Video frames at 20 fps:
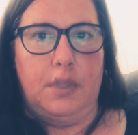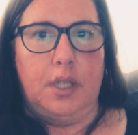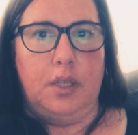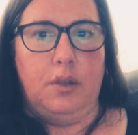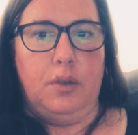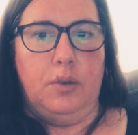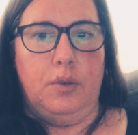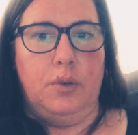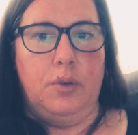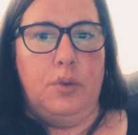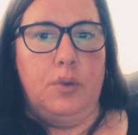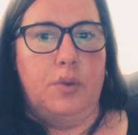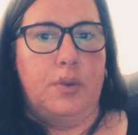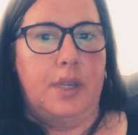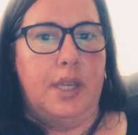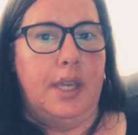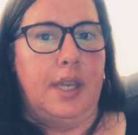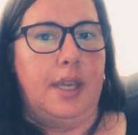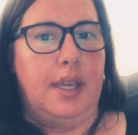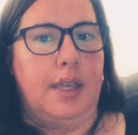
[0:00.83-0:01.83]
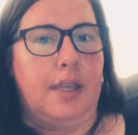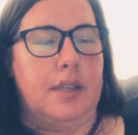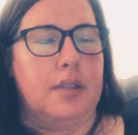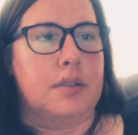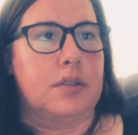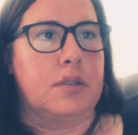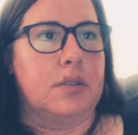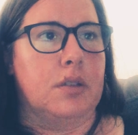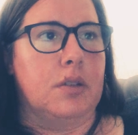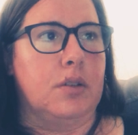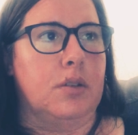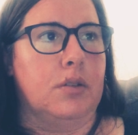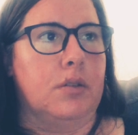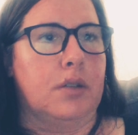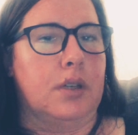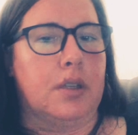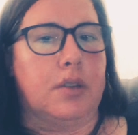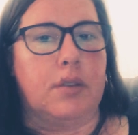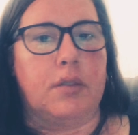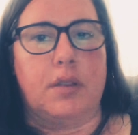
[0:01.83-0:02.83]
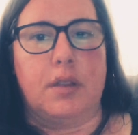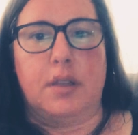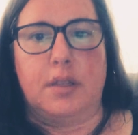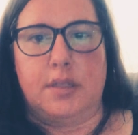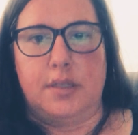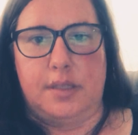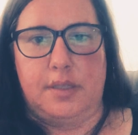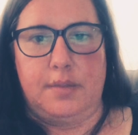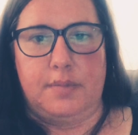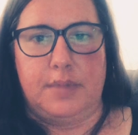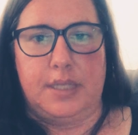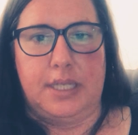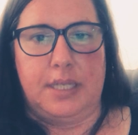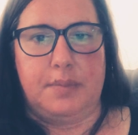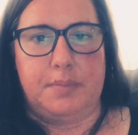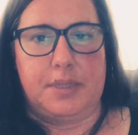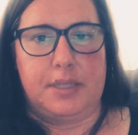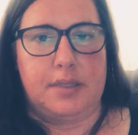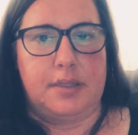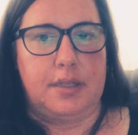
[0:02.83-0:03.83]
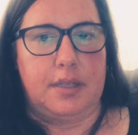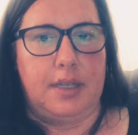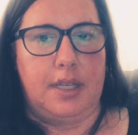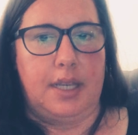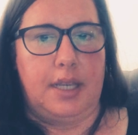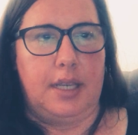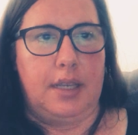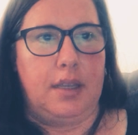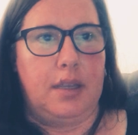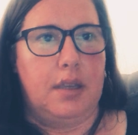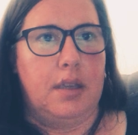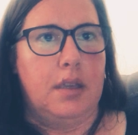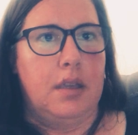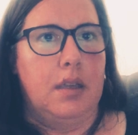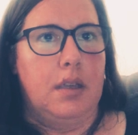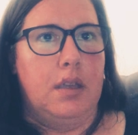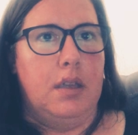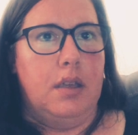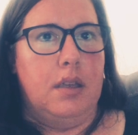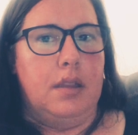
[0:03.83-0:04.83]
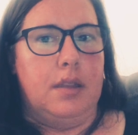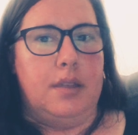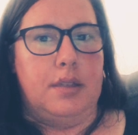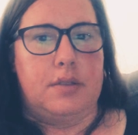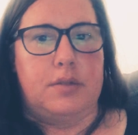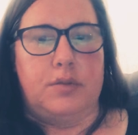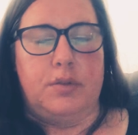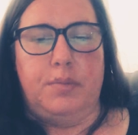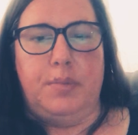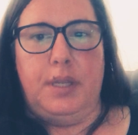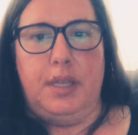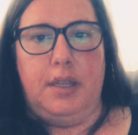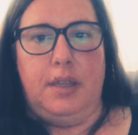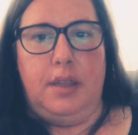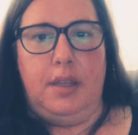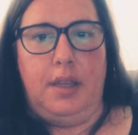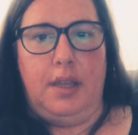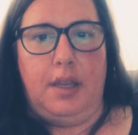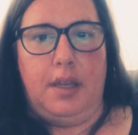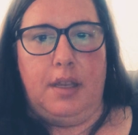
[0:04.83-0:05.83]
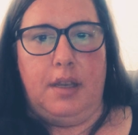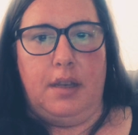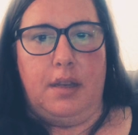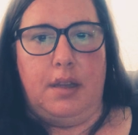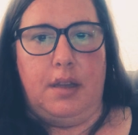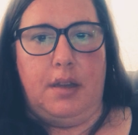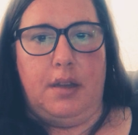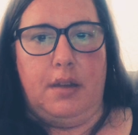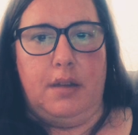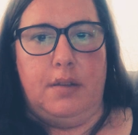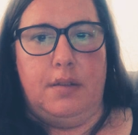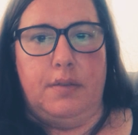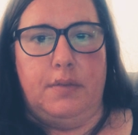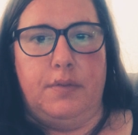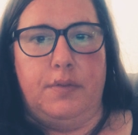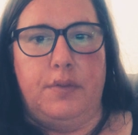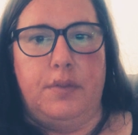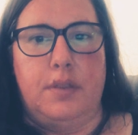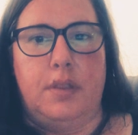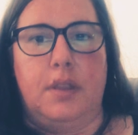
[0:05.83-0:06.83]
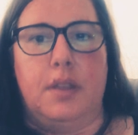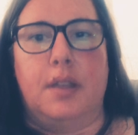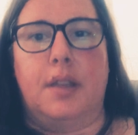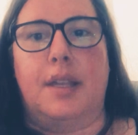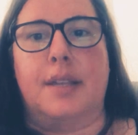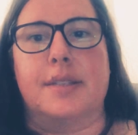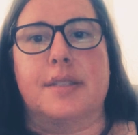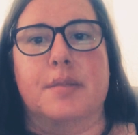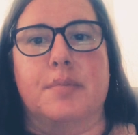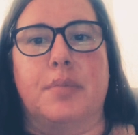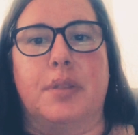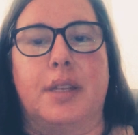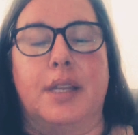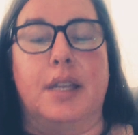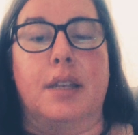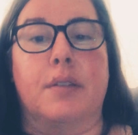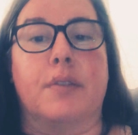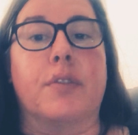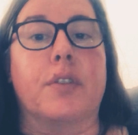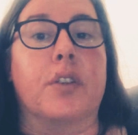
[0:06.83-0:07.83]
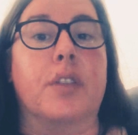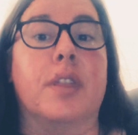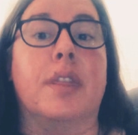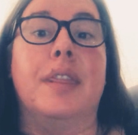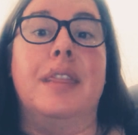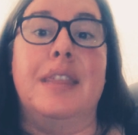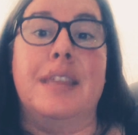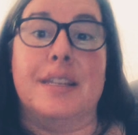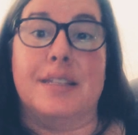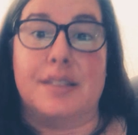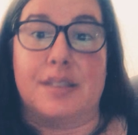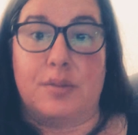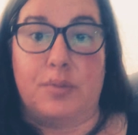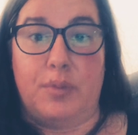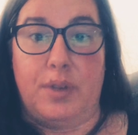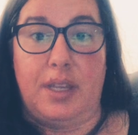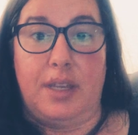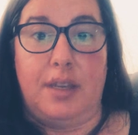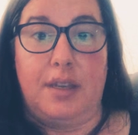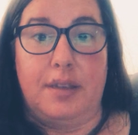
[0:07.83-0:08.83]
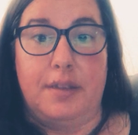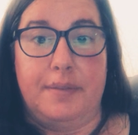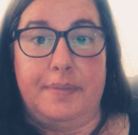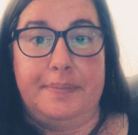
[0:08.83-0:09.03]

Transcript: Okay, so other than some tips today, this would be the end of the lesson plan for this week.